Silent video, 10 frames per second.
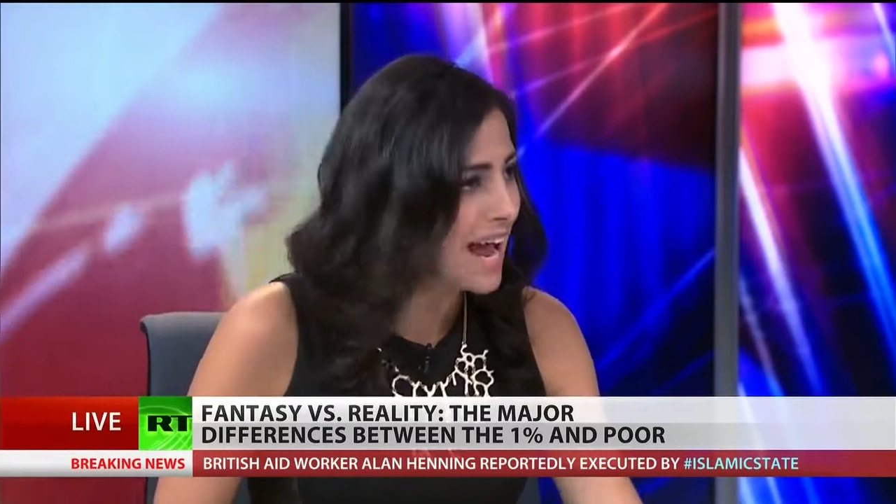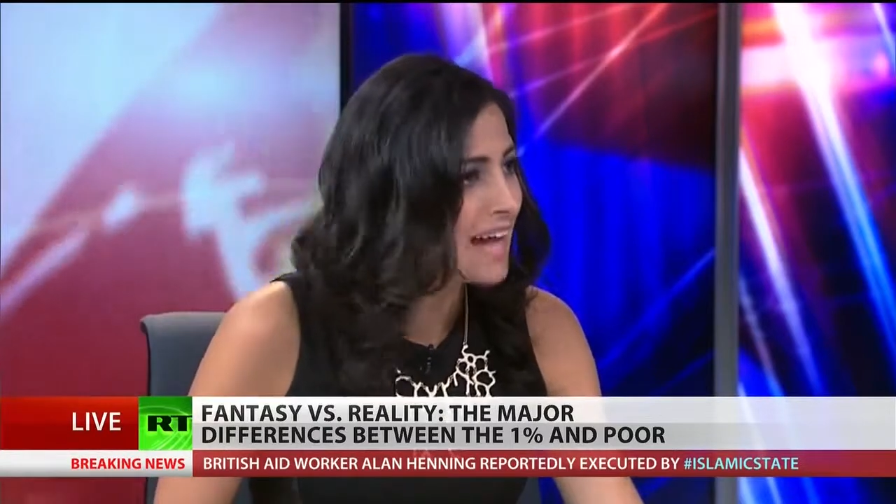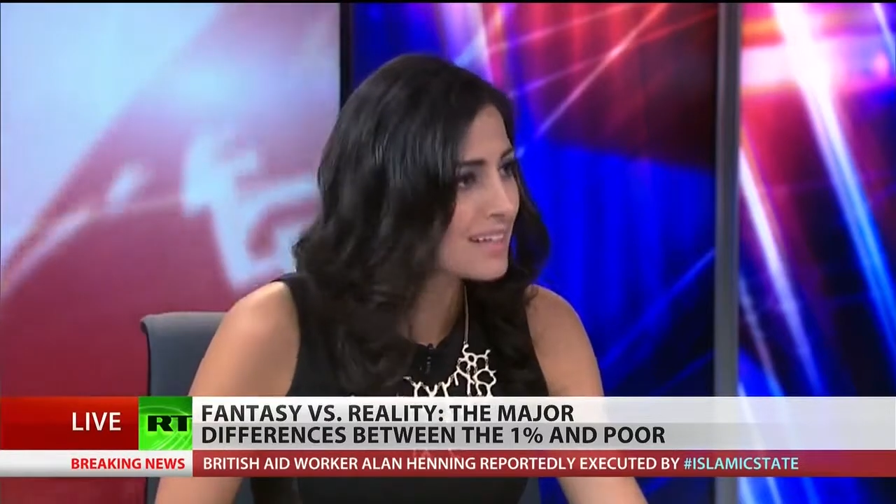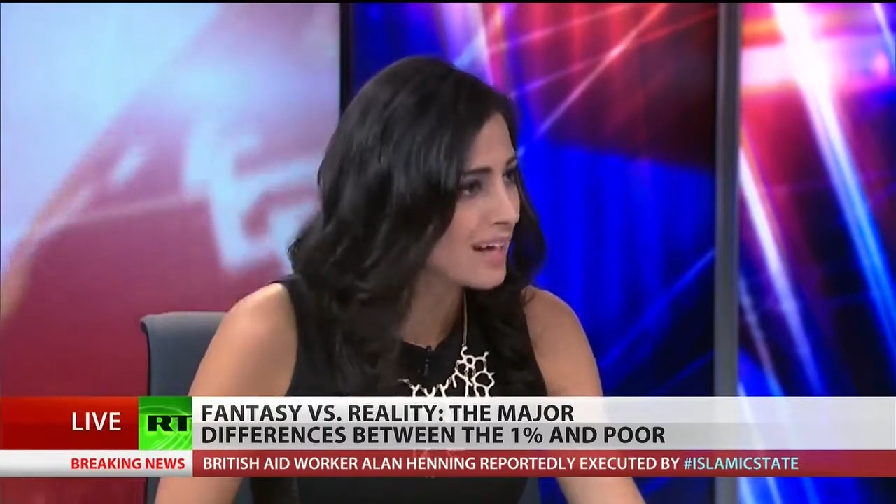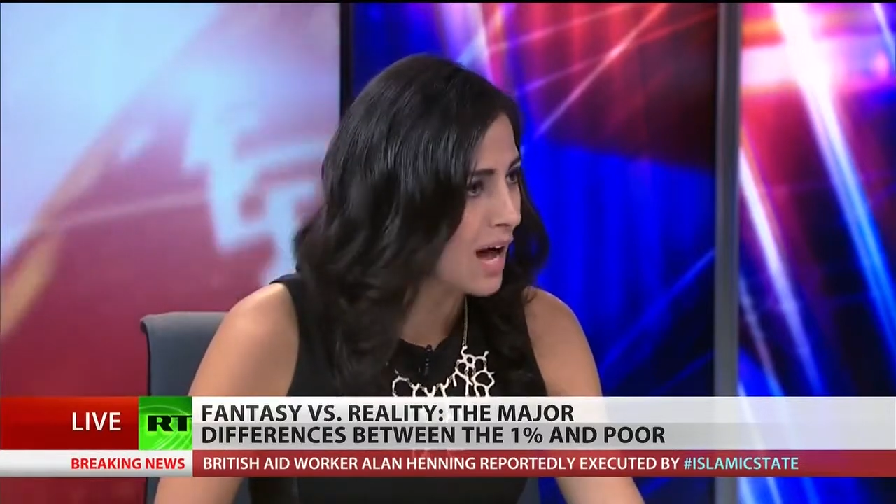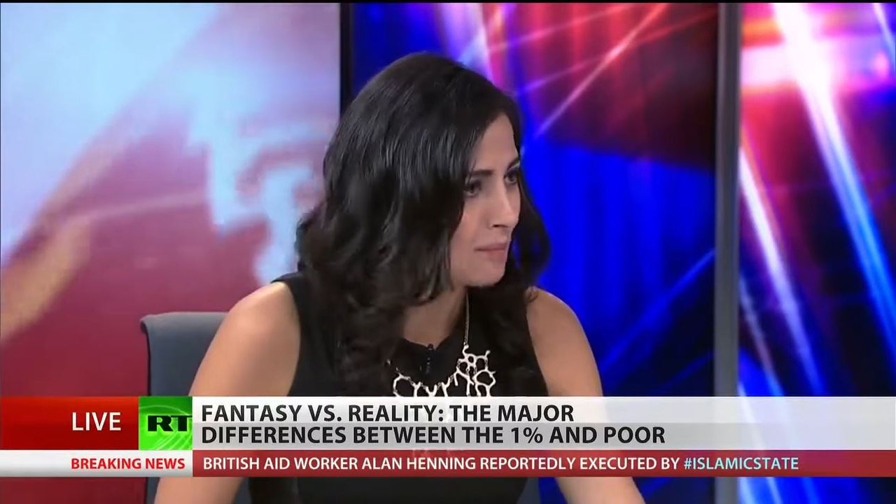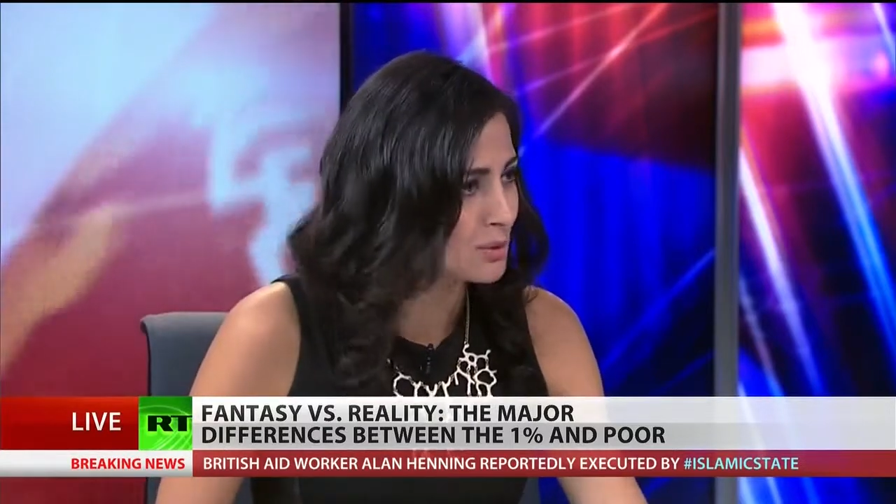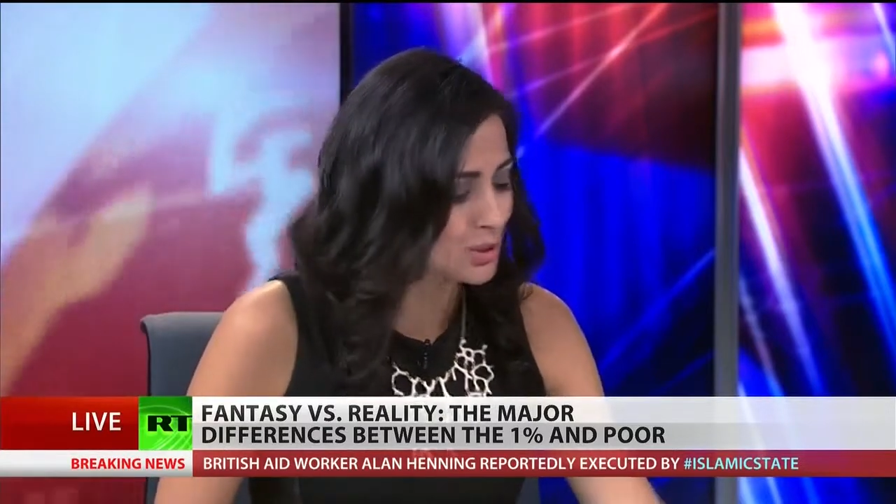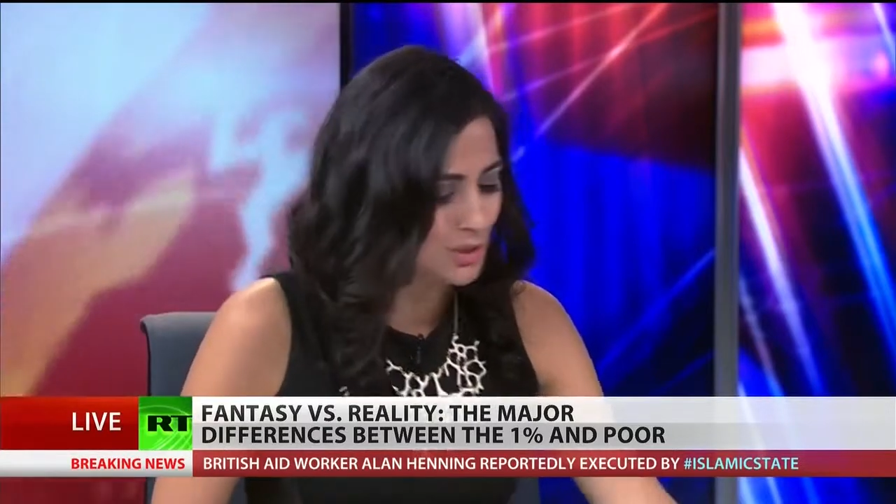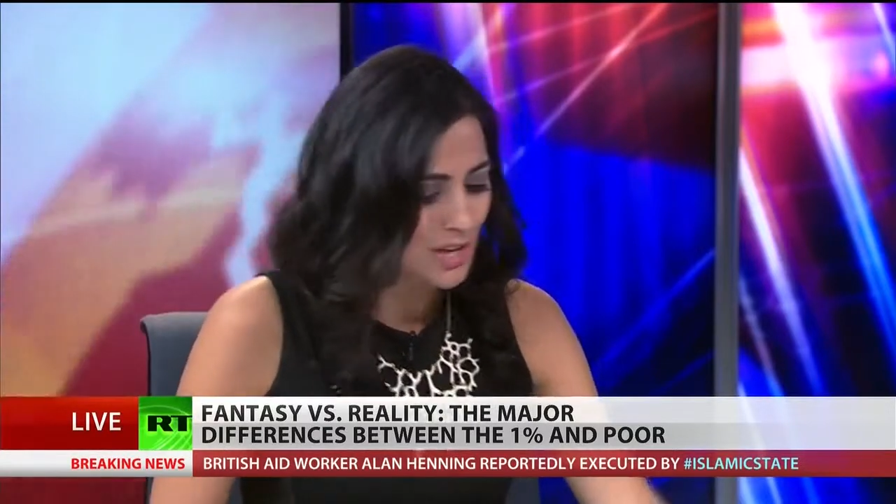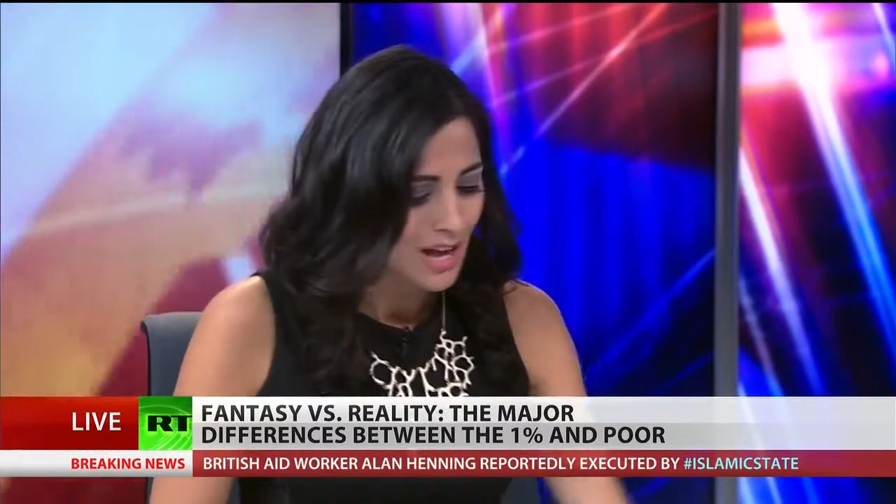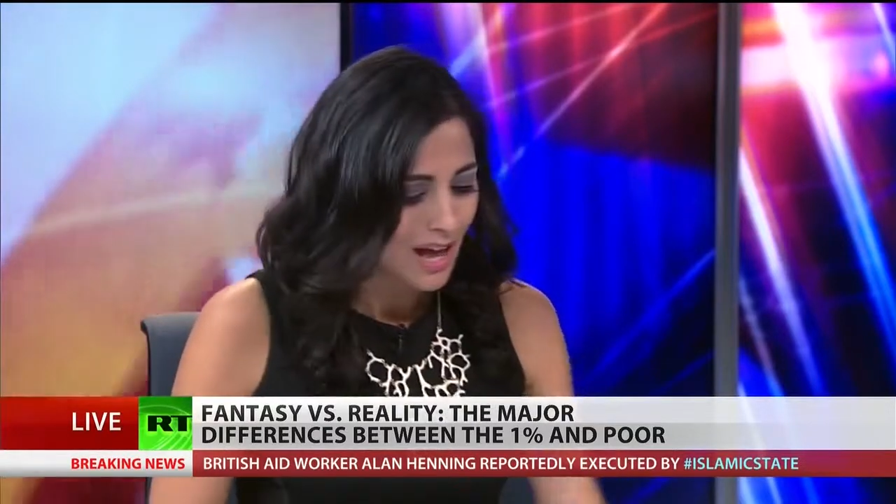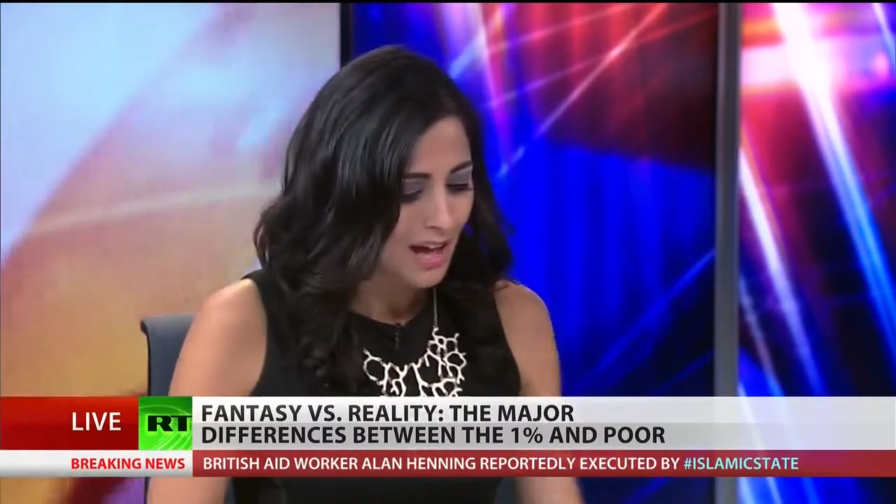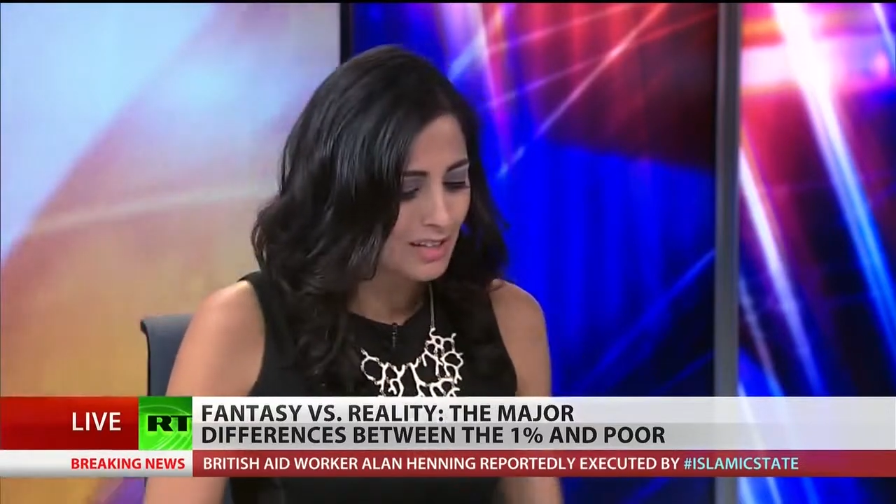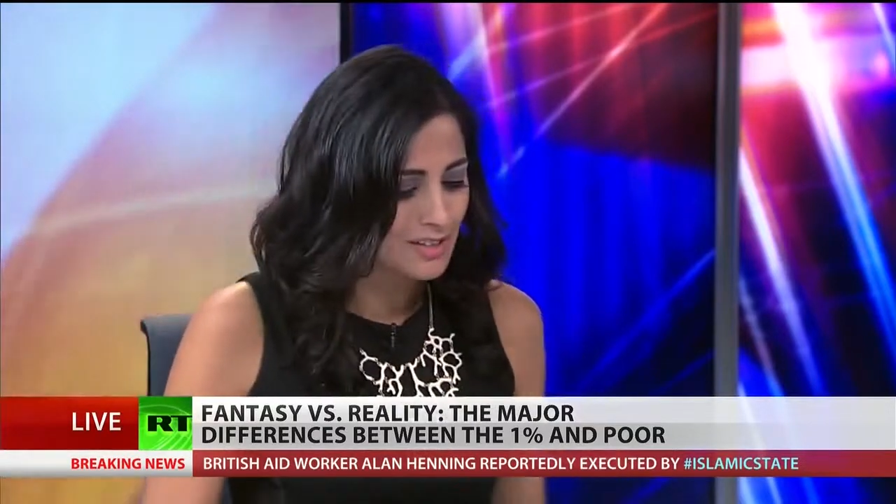helicopters
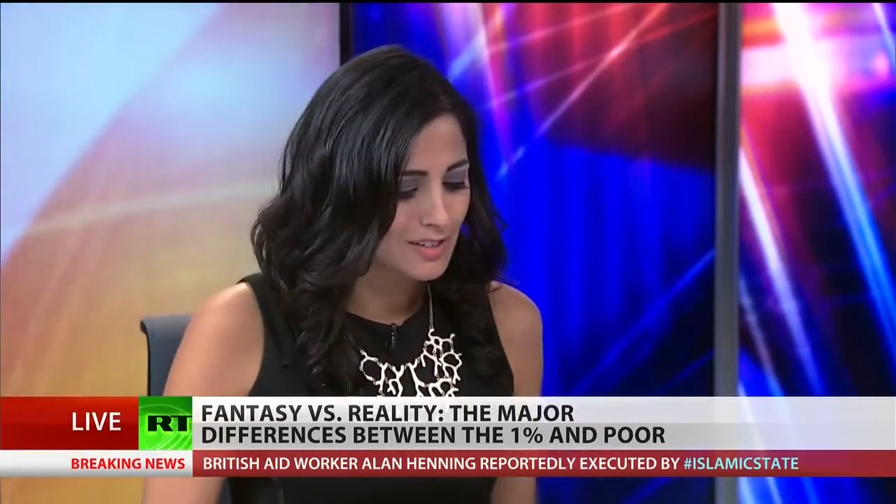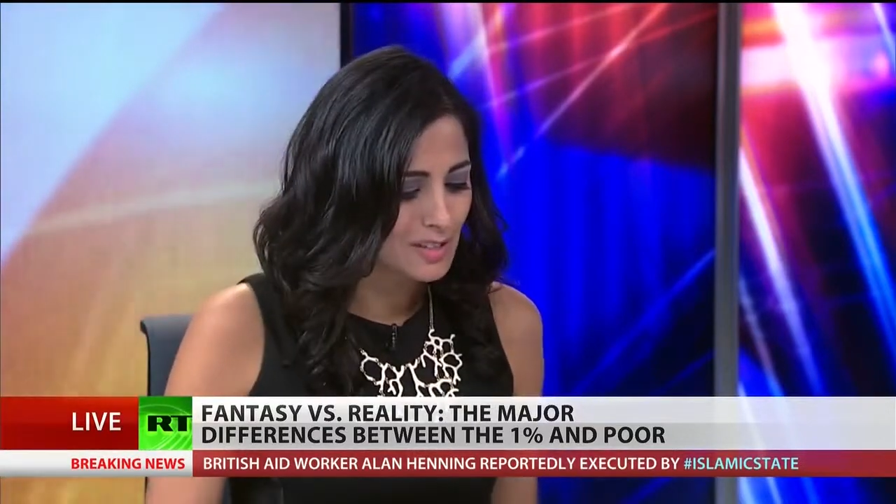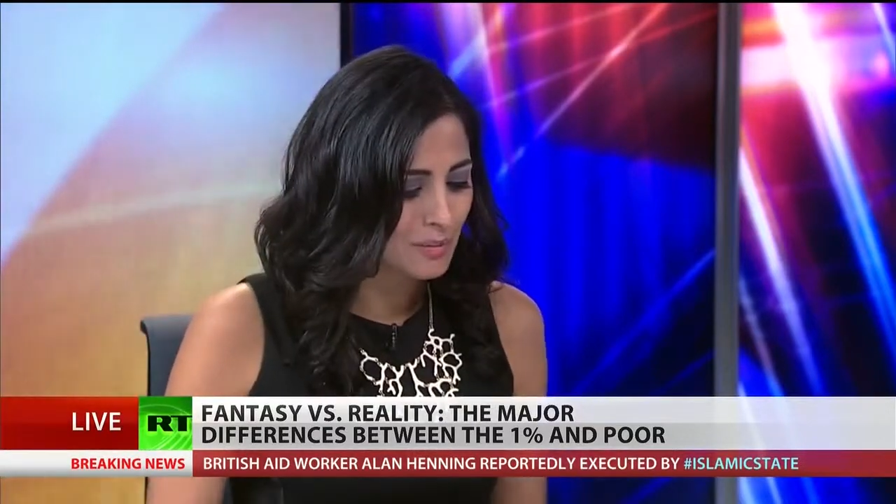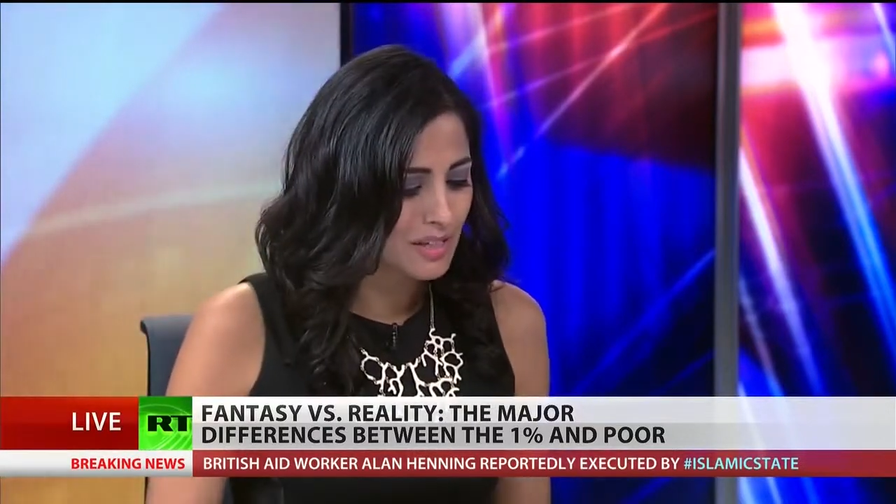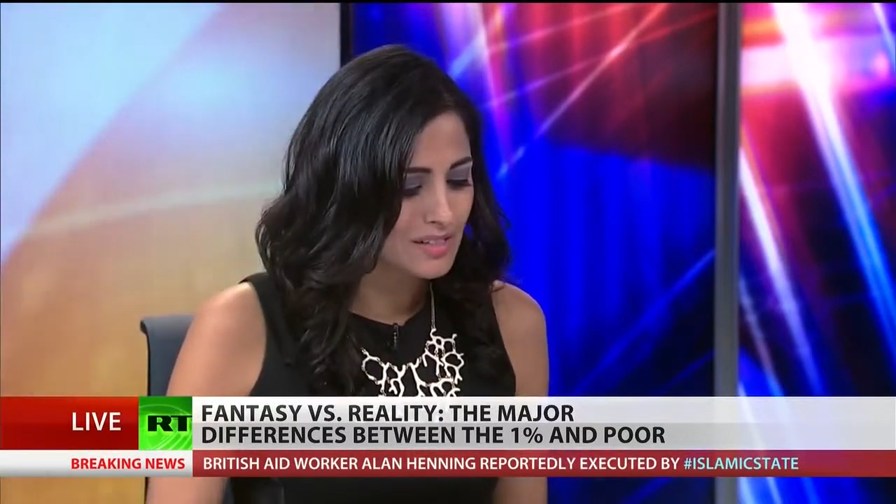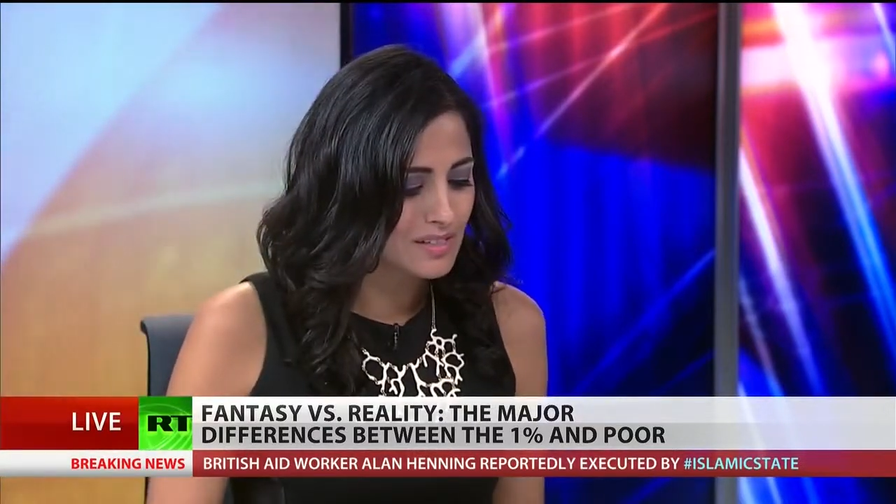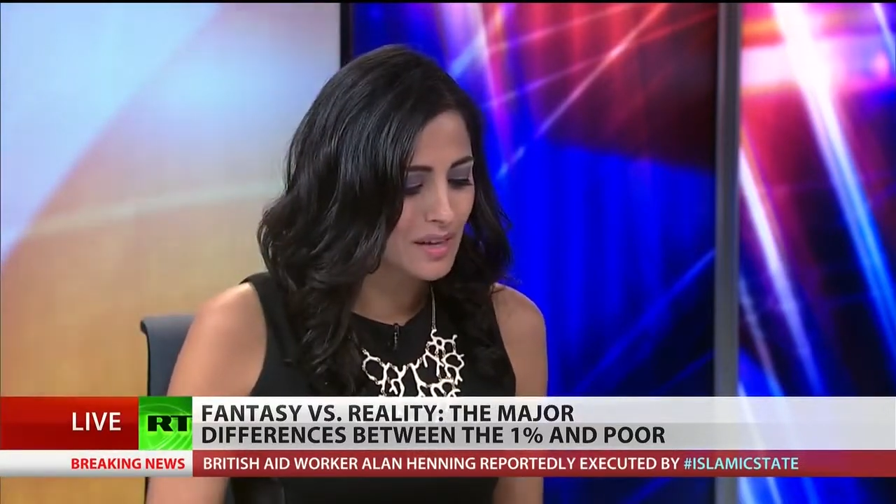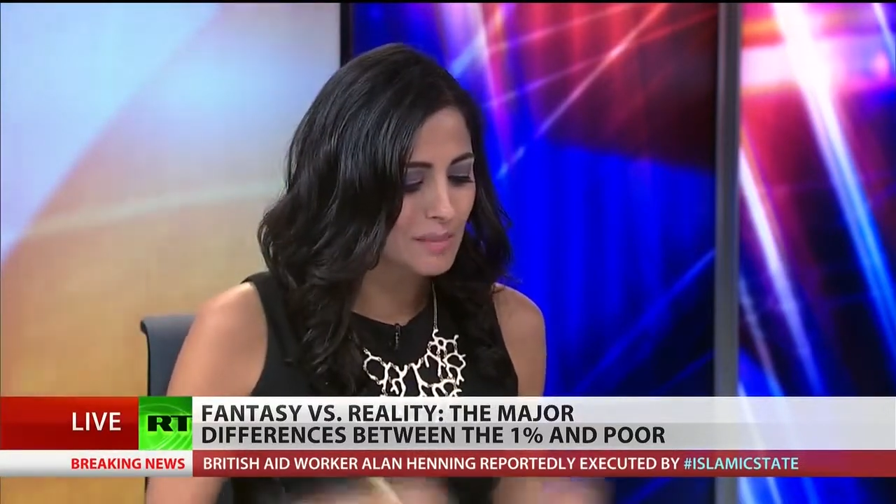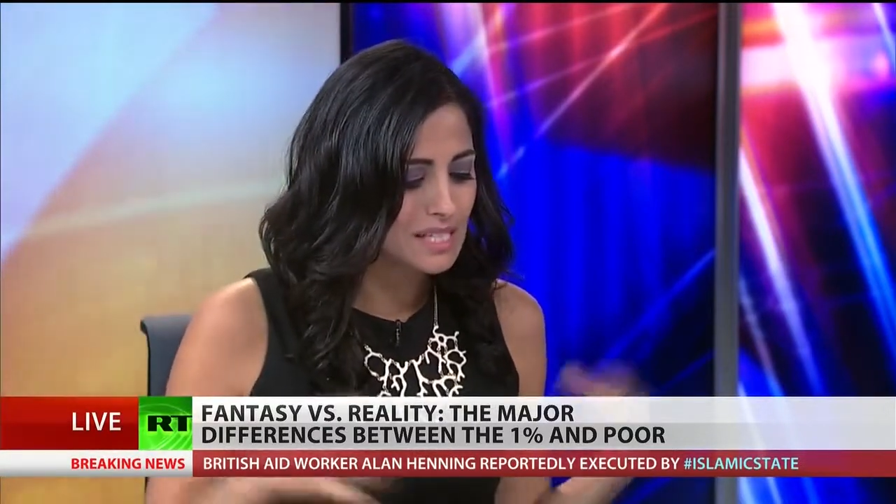to these places?